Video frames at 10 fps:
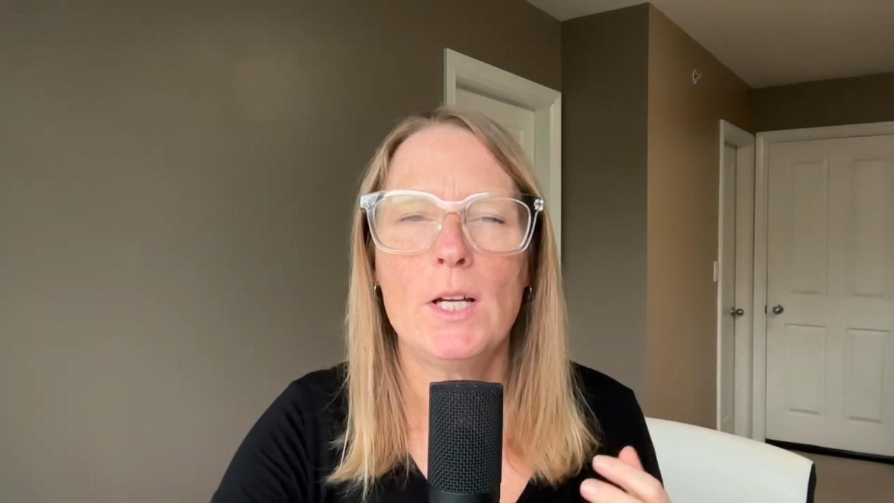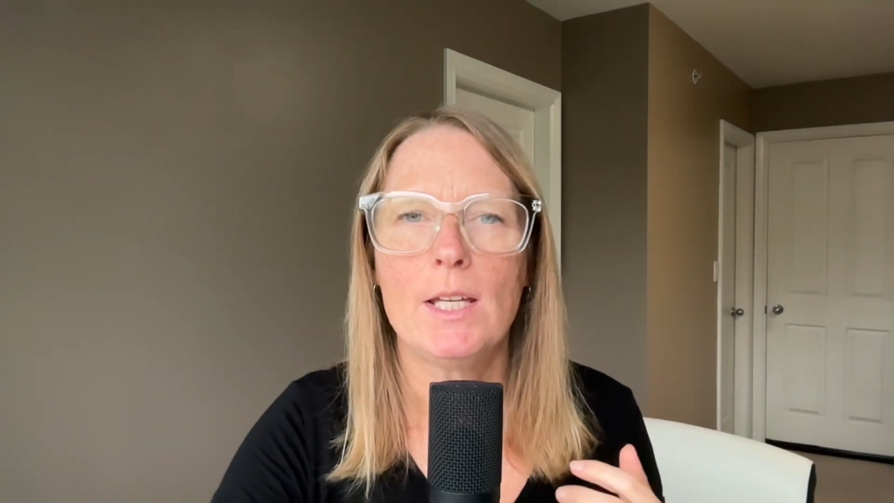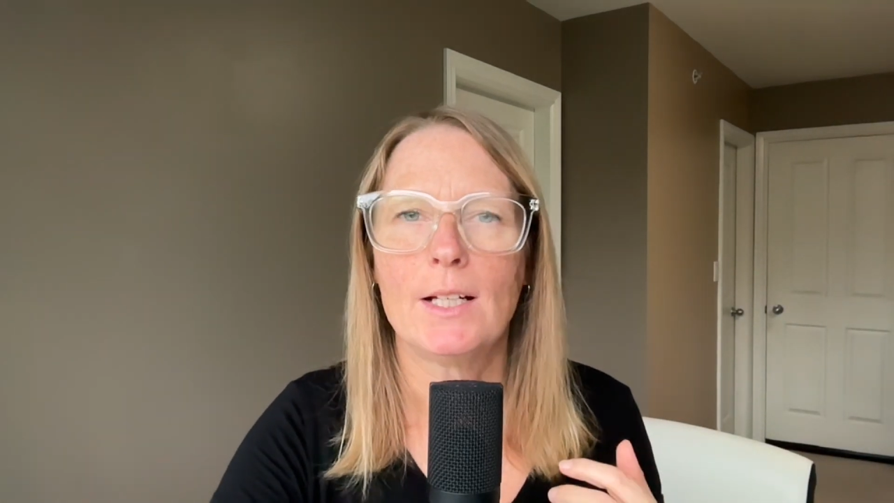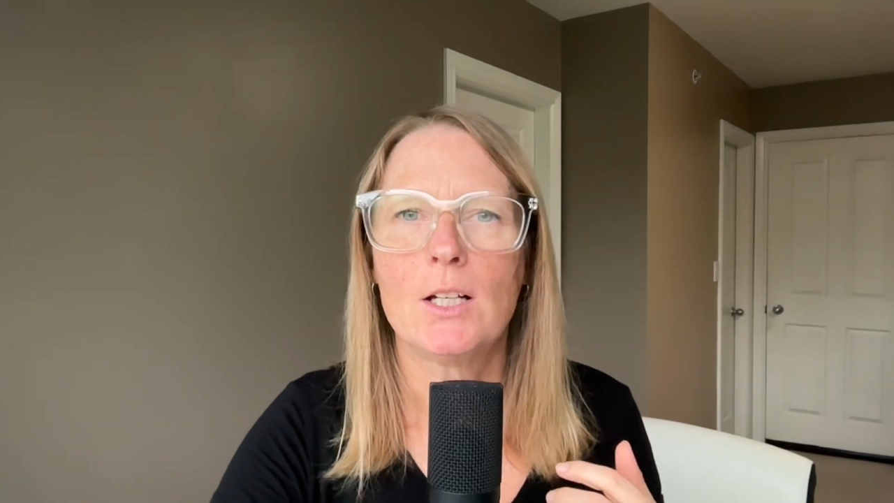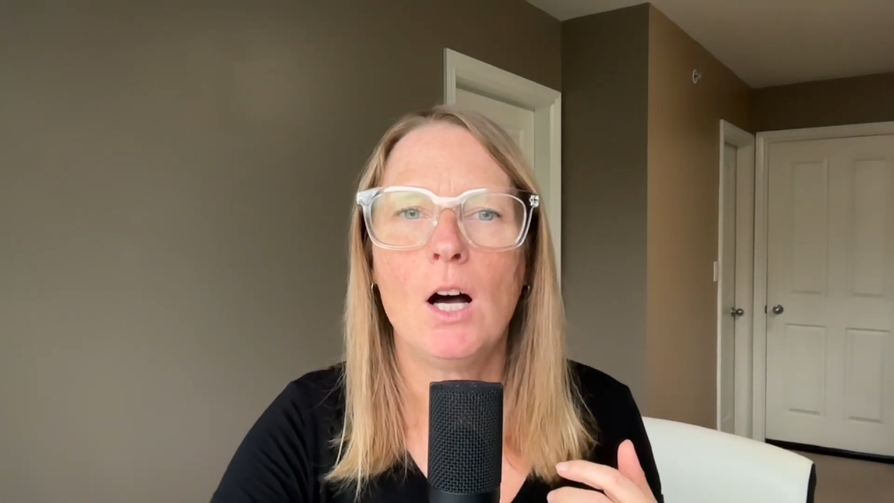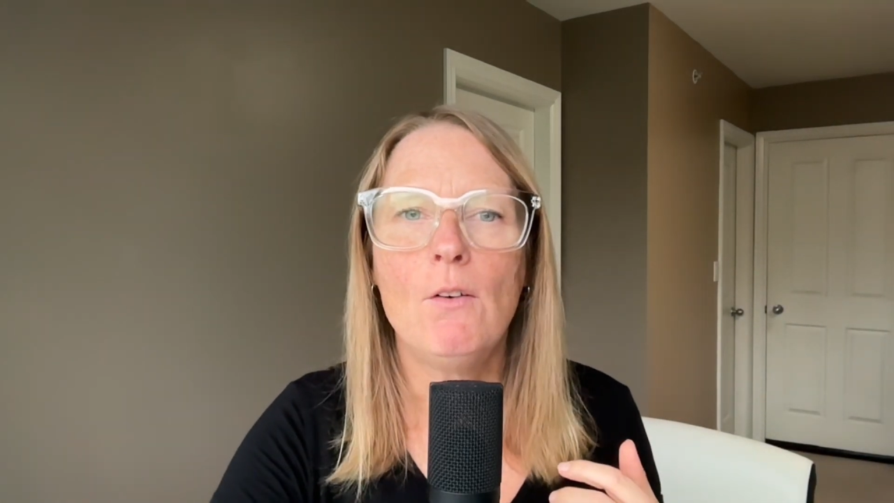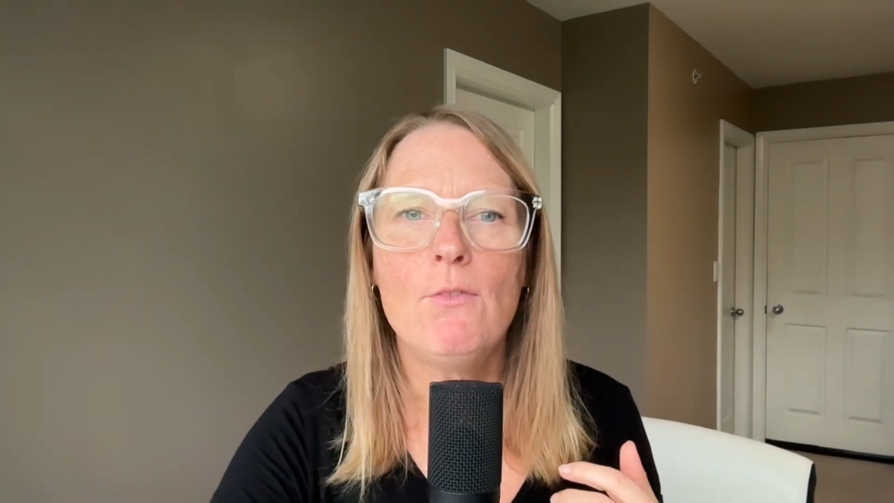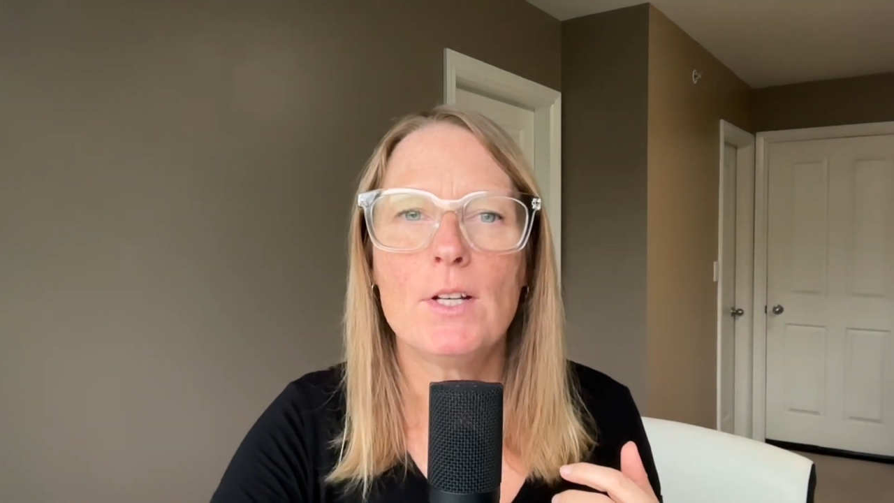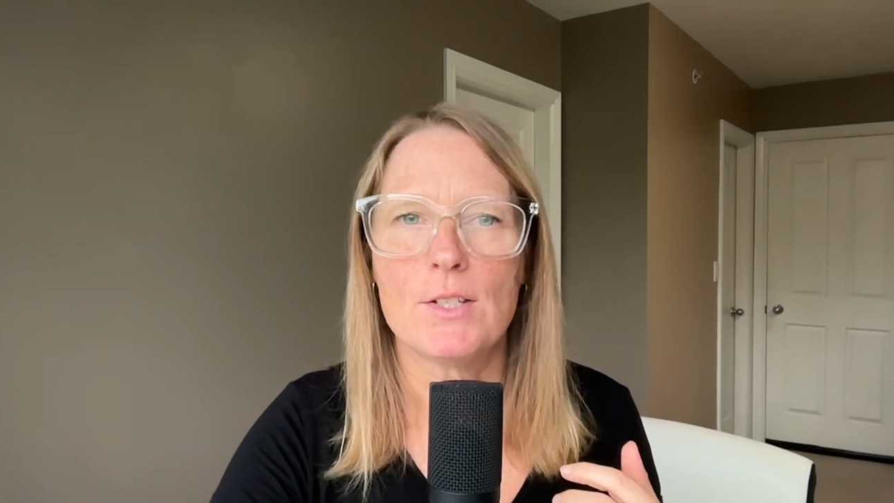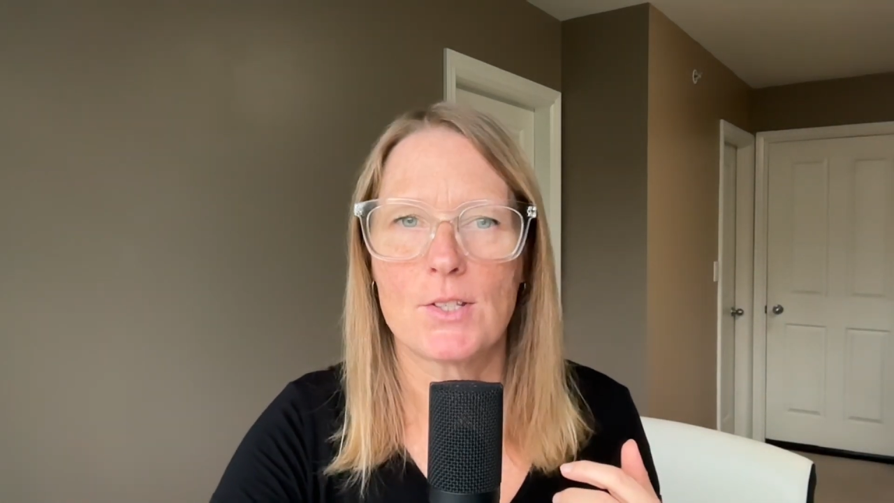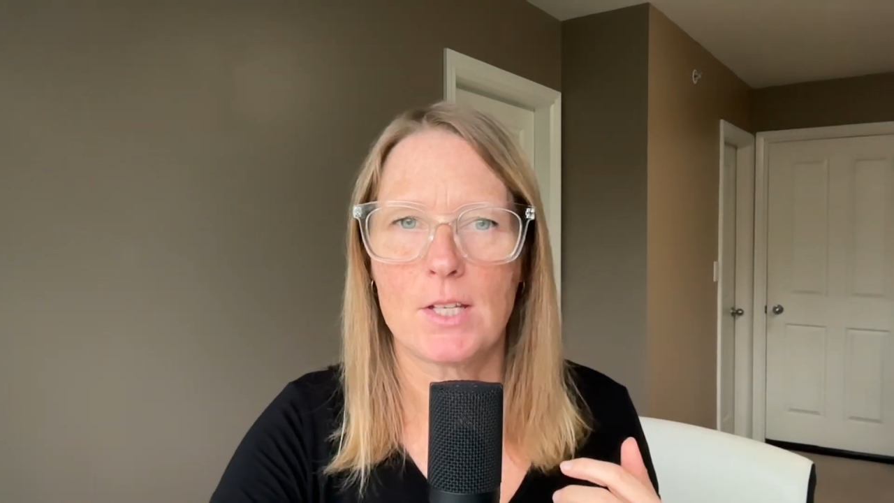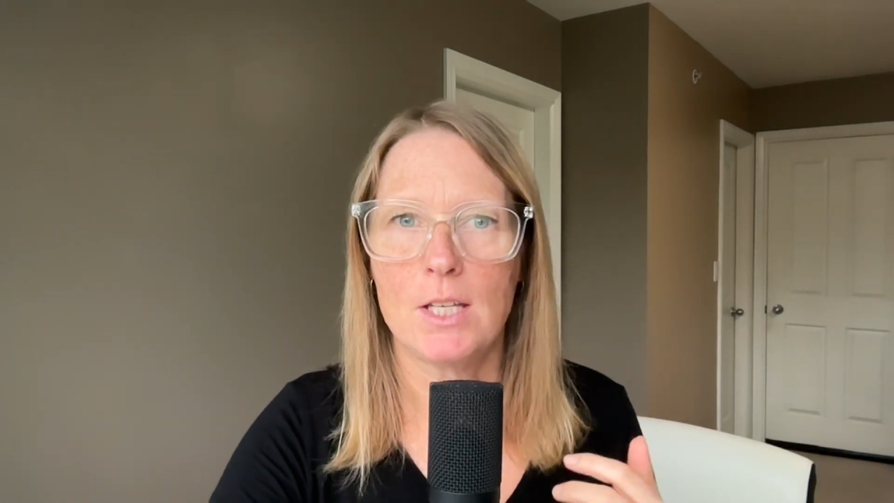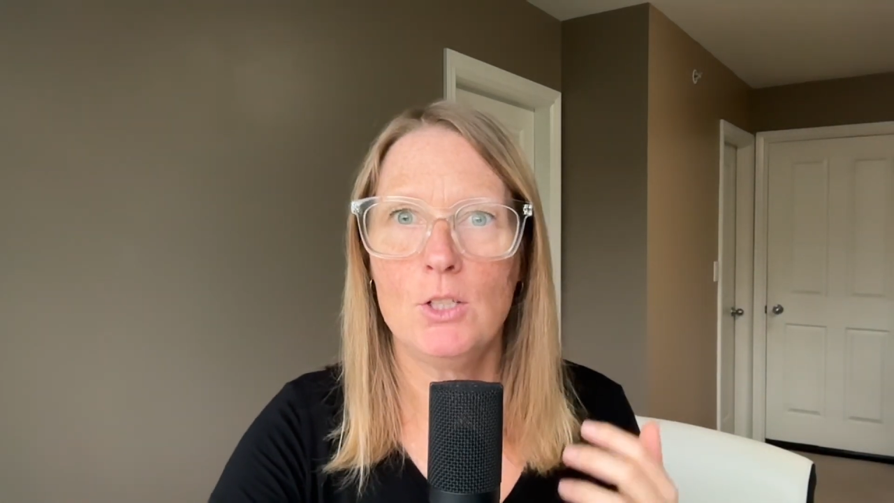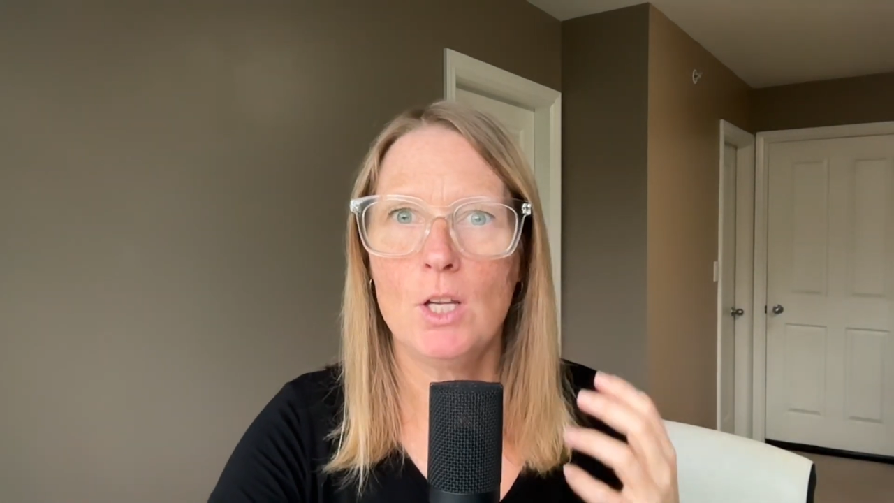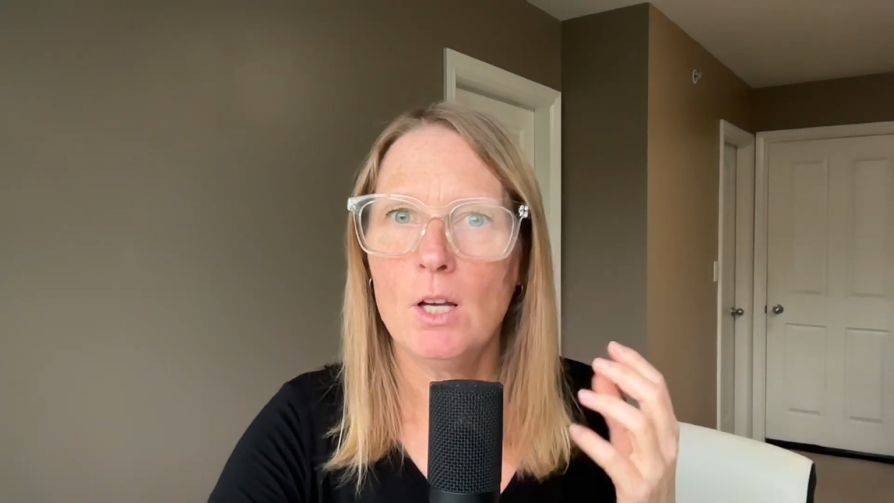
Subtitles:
and confidence in